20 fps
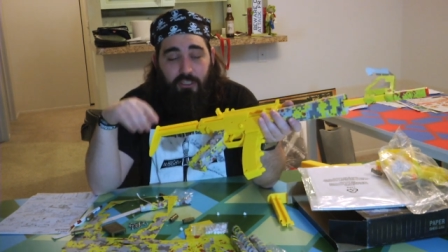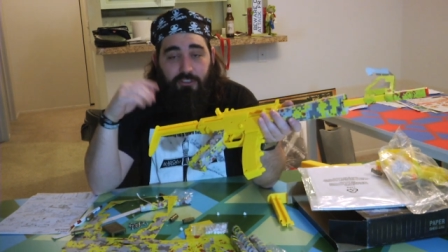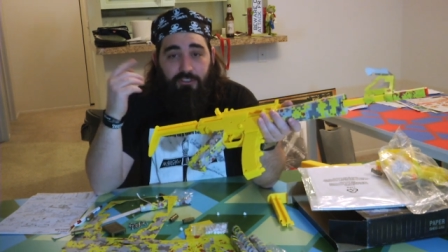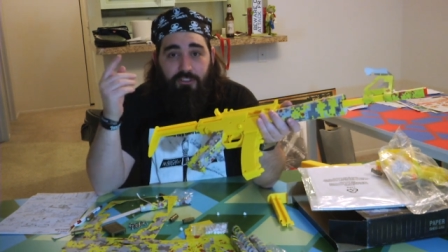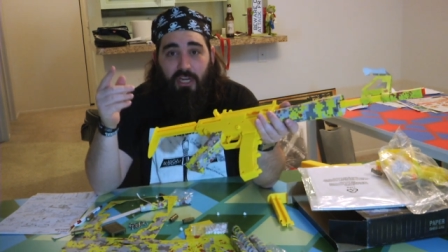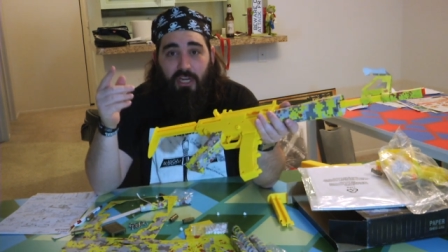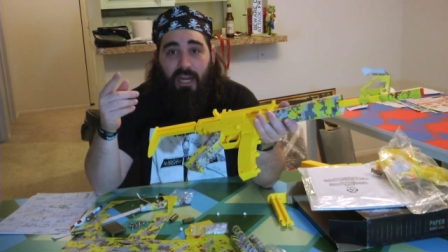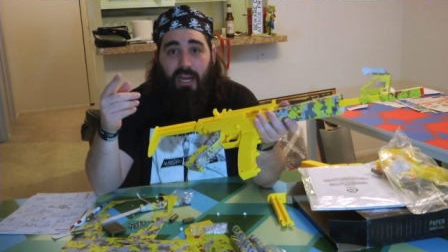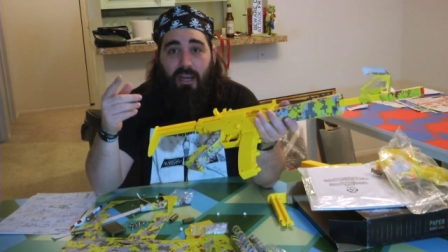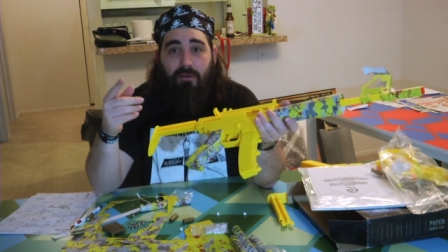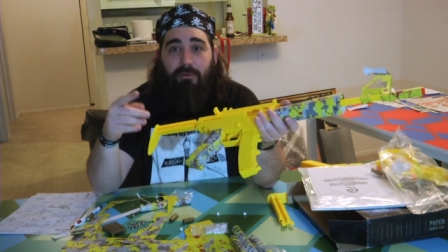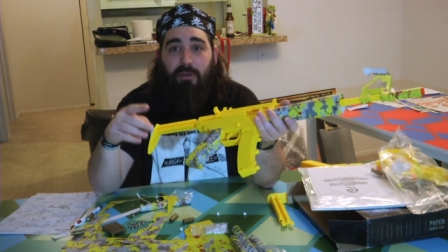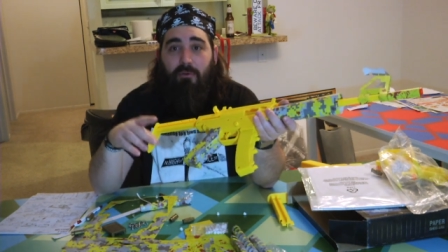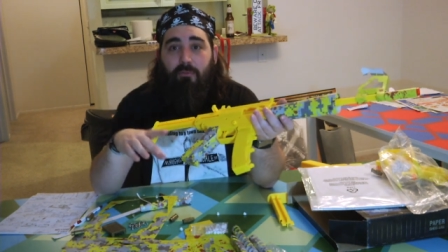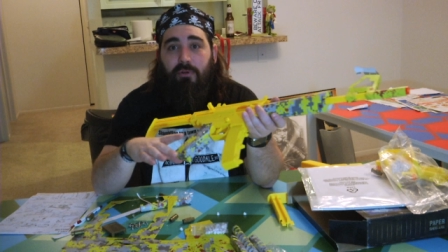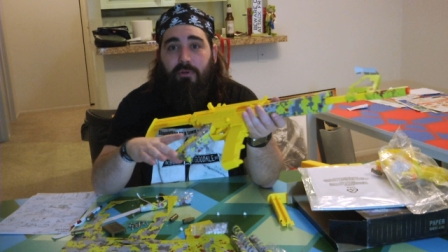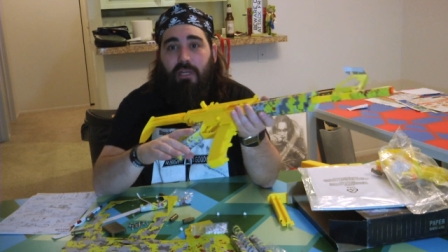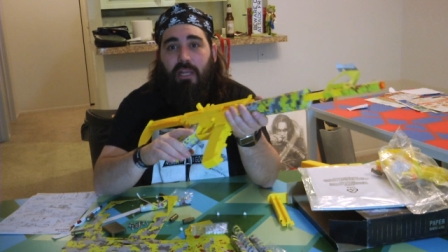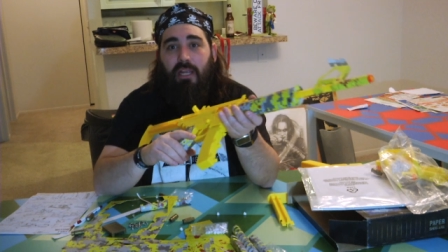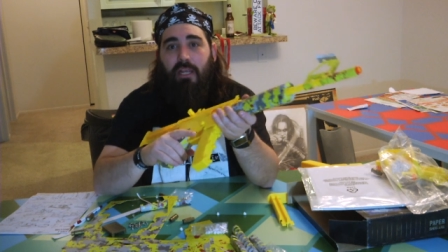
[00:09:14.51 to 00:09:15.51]
jammed,
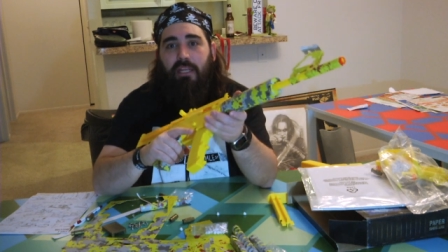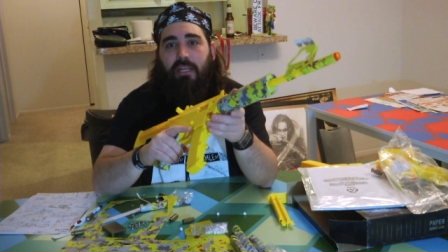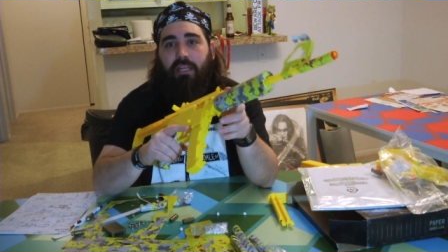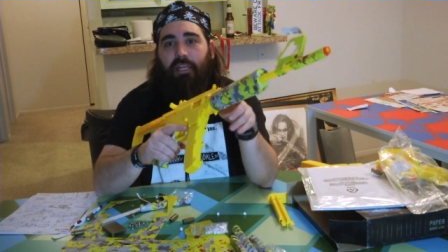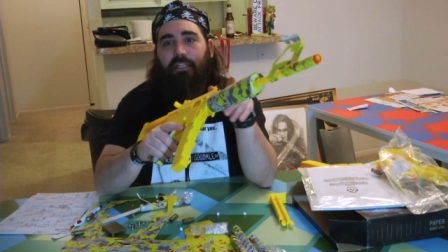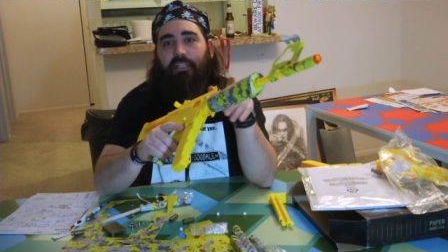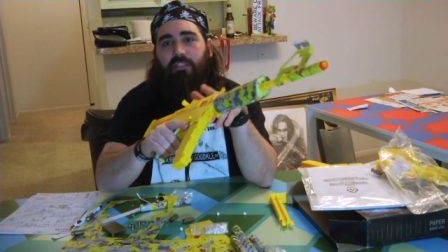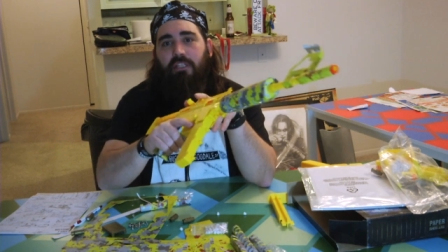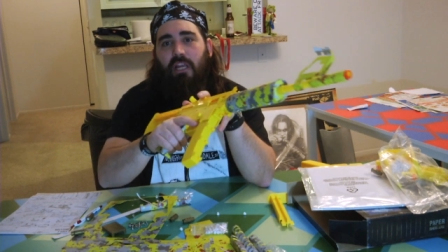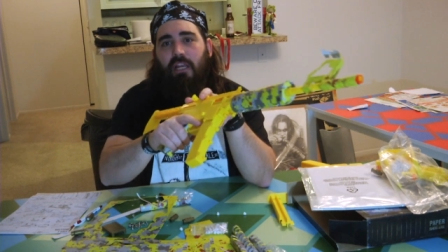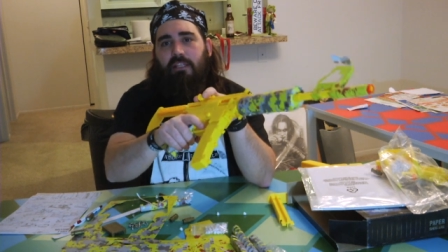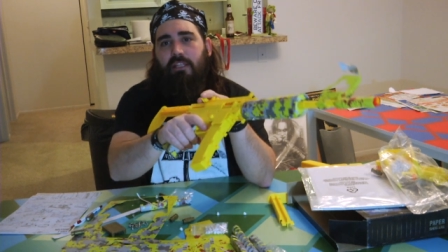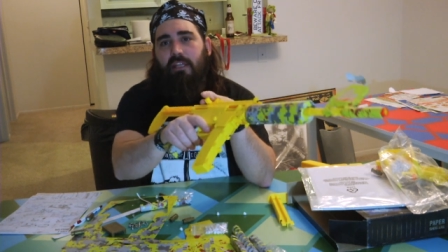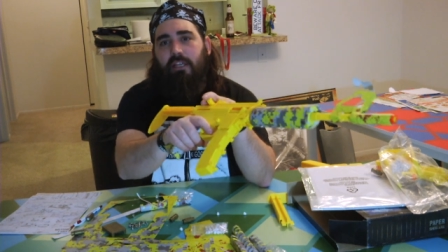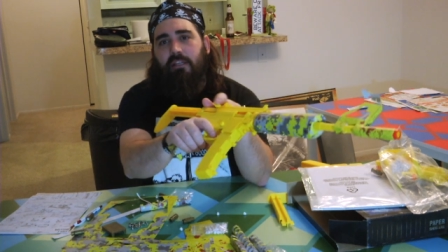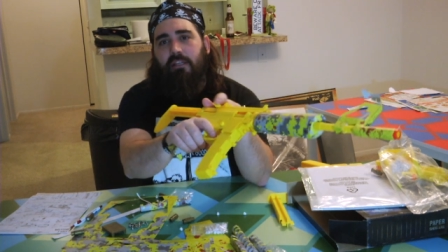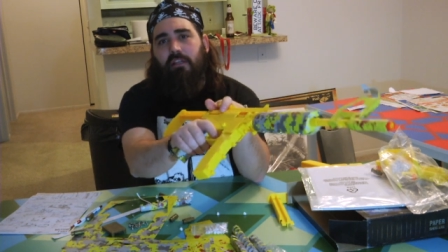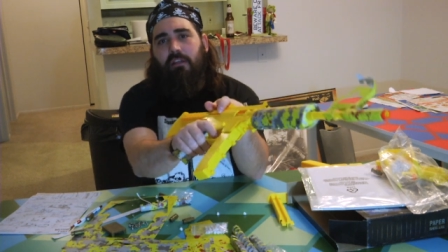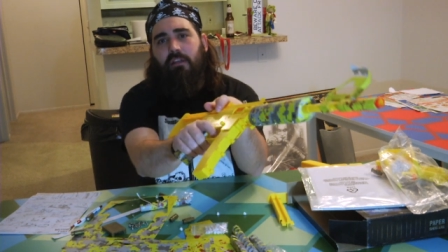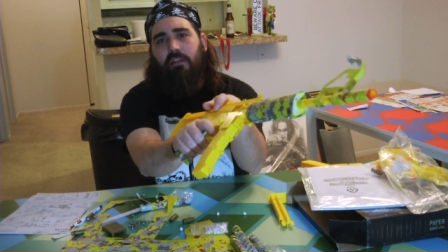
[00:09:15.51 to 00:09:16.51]
and when I
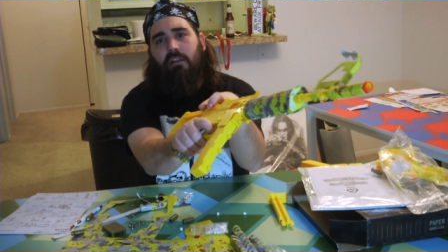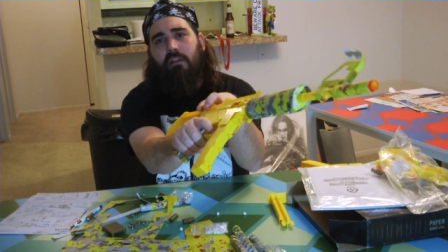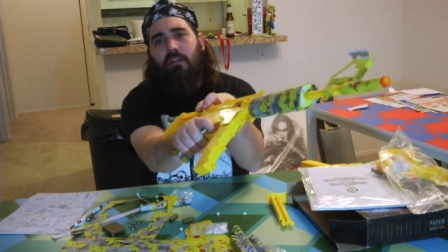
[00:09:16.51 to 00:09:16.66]
ejected,